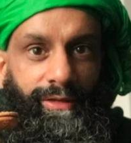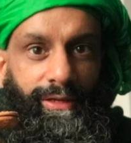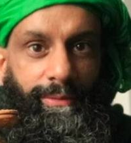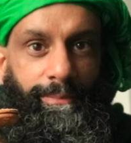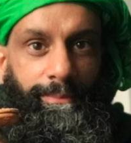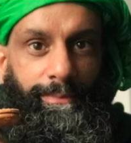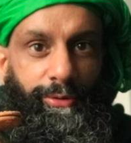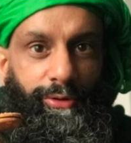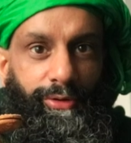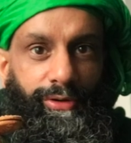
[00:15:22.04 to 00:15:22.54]

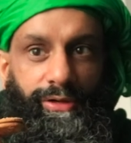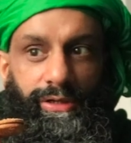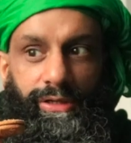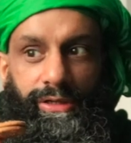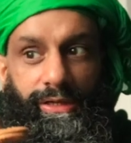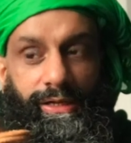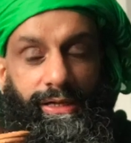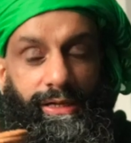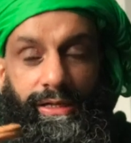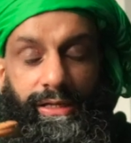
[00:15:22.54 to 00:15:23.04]
but
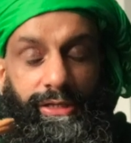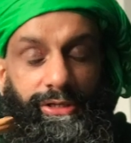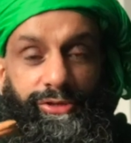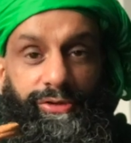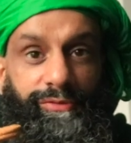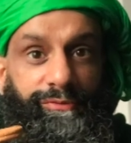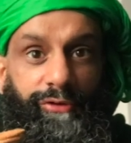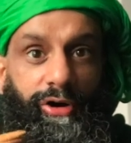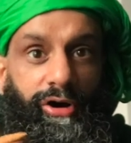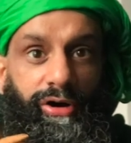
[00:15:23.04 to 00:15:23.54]

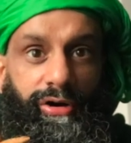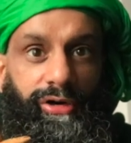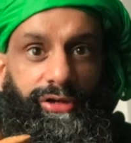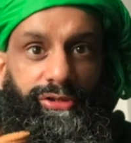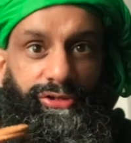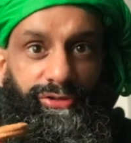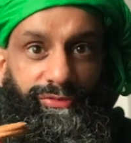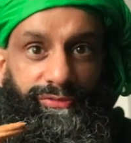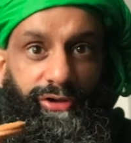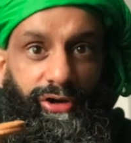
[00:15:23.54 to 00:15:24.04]
you've not.
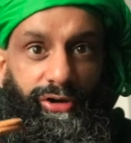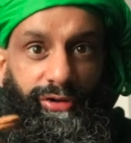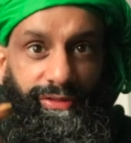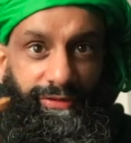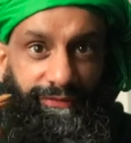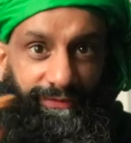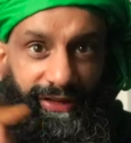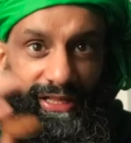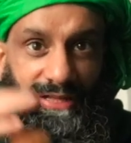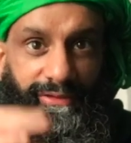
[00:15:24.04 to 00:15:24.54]

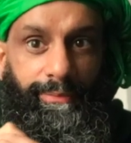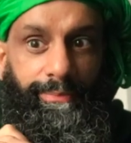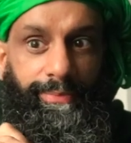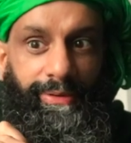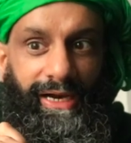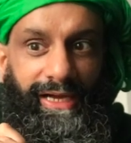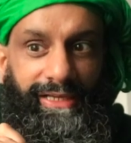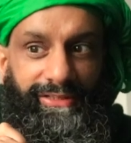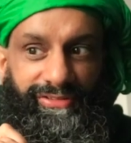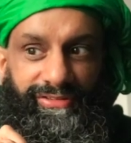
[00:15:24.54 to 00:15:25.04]
They've kept the
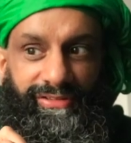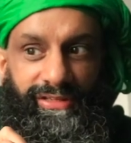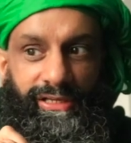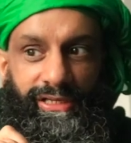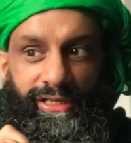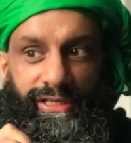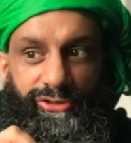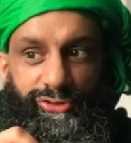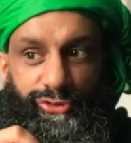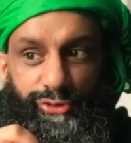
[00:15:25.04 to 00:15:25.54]
price
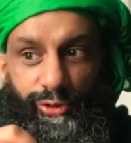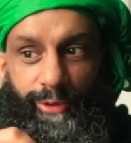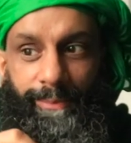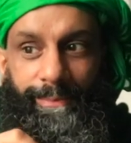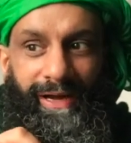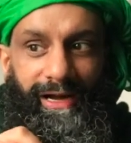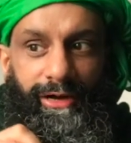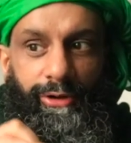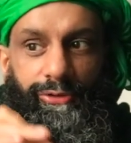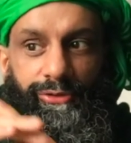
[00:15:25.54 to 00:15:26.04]
to
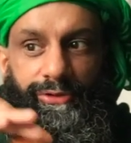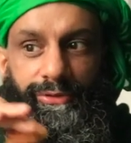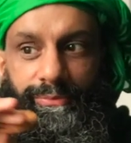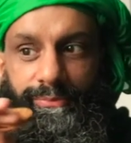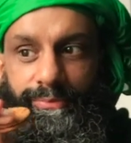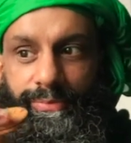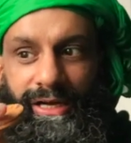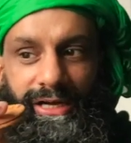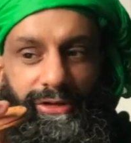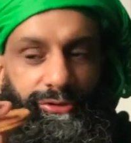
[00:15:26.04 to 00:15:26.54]

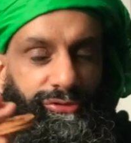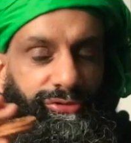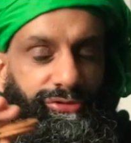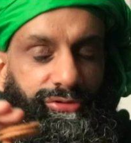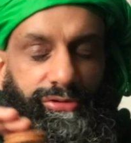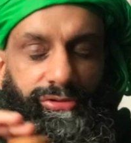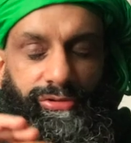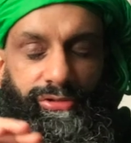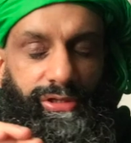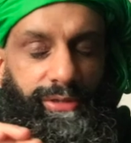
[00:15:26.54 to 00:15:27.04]

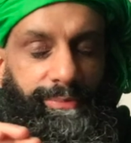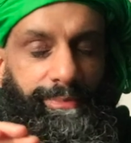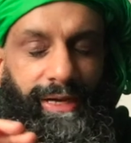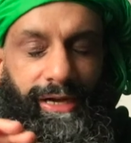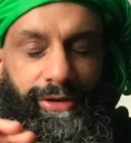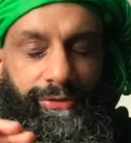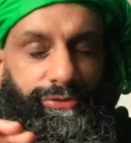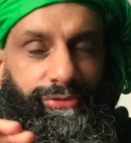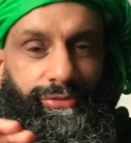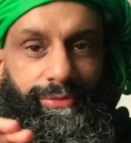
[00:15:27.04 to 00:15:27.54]

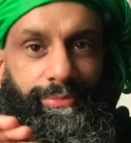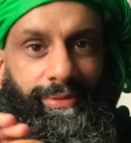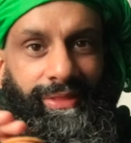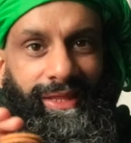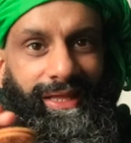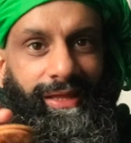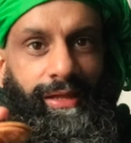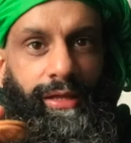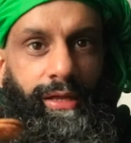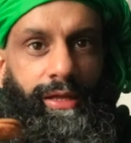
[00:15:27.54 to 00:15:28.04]
£1
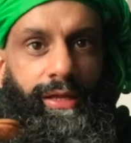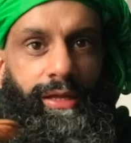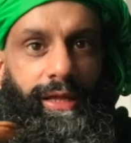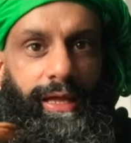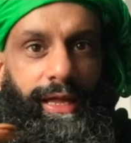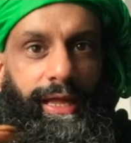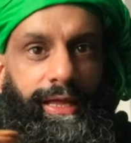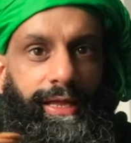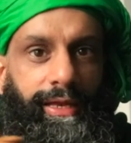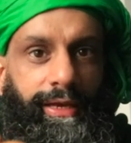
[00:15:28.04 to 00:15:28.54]
something,
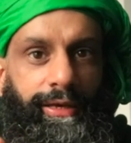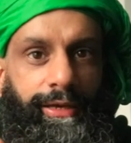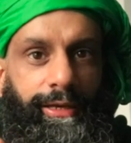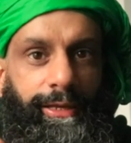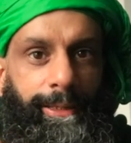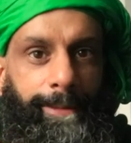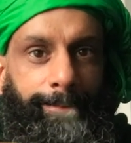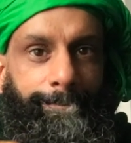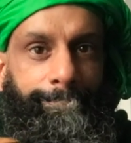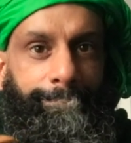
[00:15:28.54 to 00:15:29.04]
and
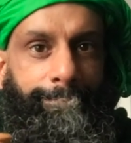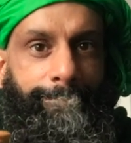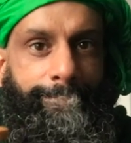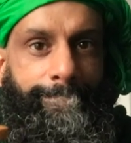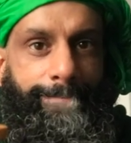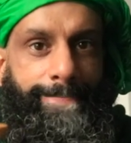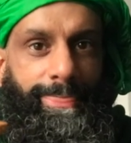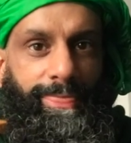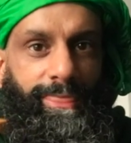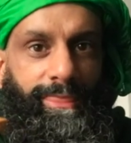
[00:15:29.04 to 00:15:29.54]

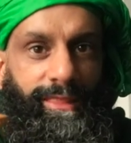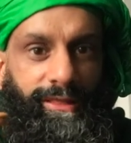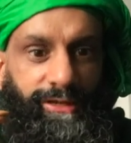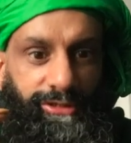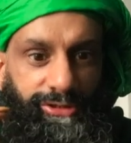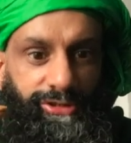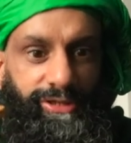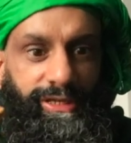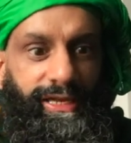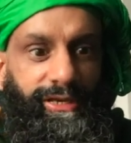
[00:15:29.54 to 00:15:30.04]

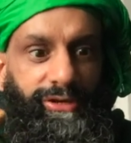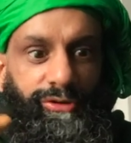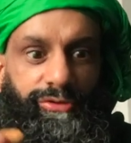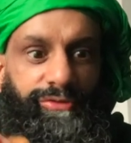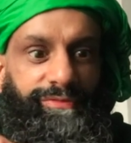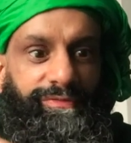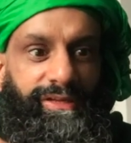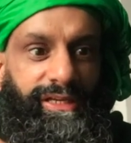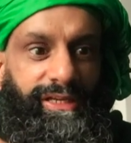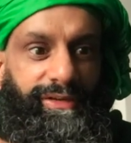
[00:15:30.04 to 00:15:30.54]
you're getting those
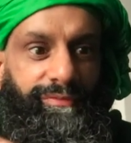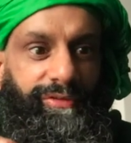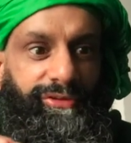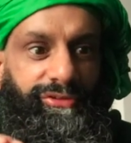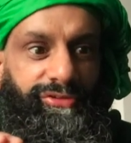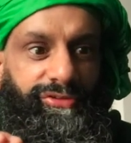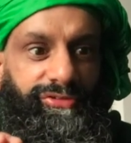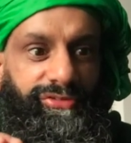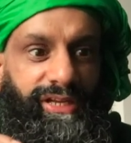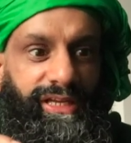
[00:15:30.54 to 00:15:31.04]

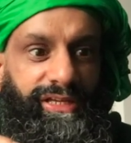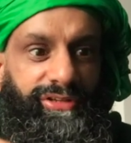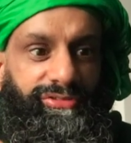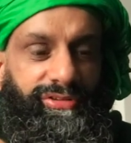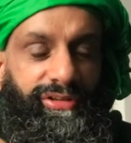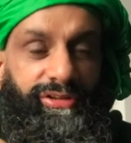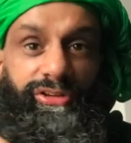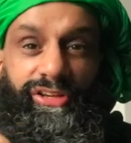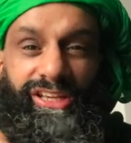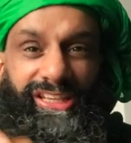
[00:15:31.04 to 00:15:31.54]
flavours, tastes,
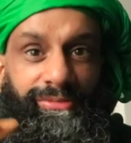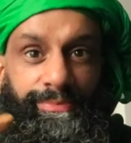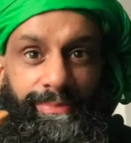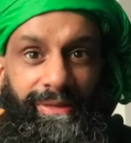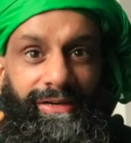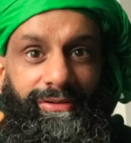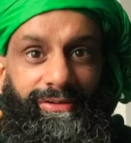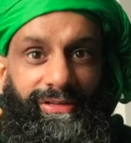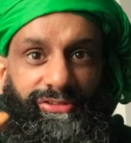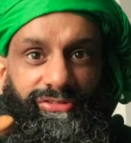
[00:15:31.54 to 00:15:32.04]
and you're
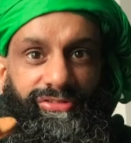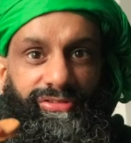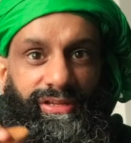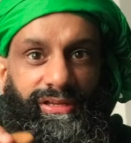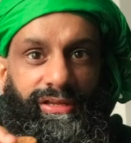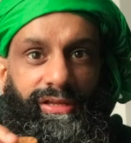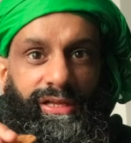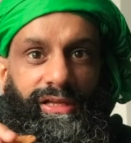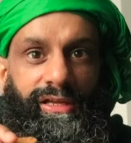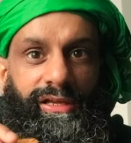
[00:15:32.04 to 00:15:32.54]

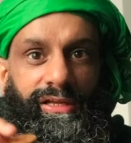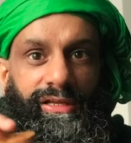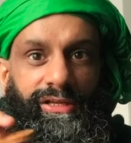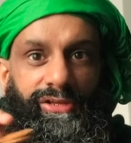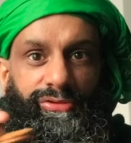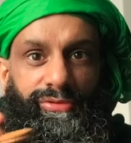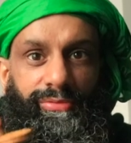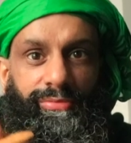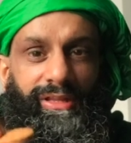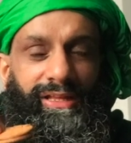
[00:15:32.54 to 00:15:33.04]
experiencing
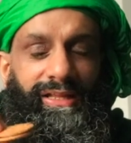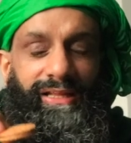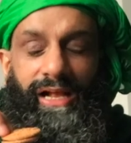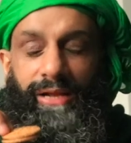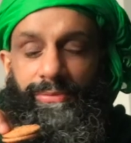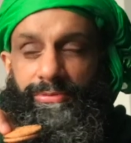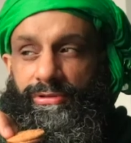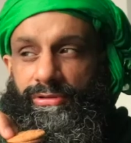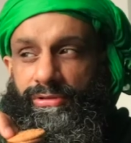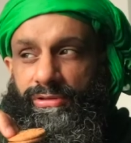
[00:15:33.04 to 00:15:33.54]
something
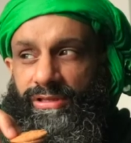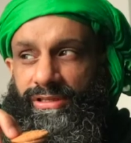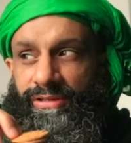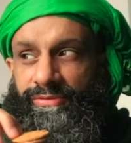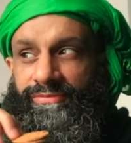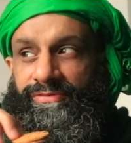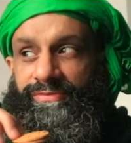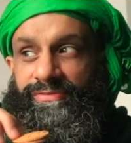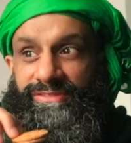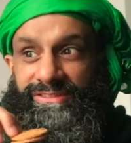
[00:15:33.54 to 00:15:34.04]
absolutely
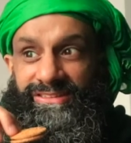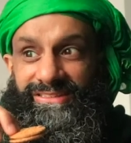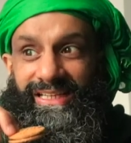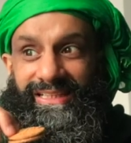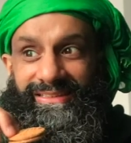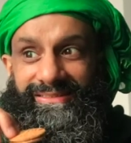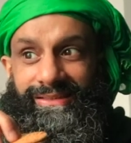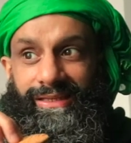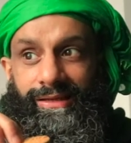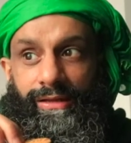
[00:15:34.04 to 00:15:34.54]

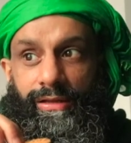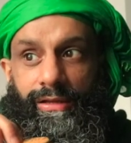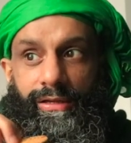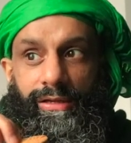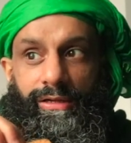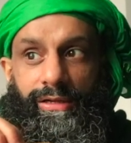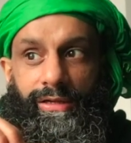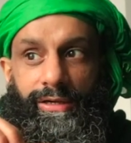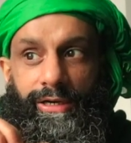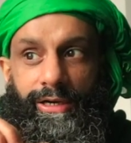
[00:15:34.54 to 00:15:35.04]
fantastic.
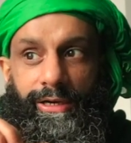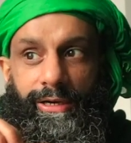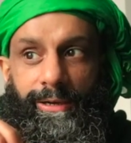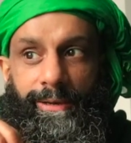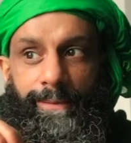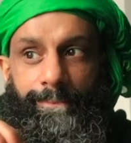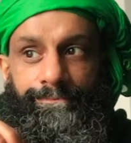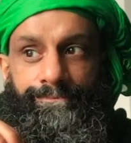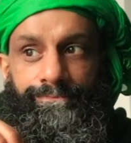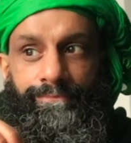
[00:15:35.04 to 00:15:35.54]

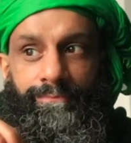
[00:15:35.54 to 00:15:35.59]
I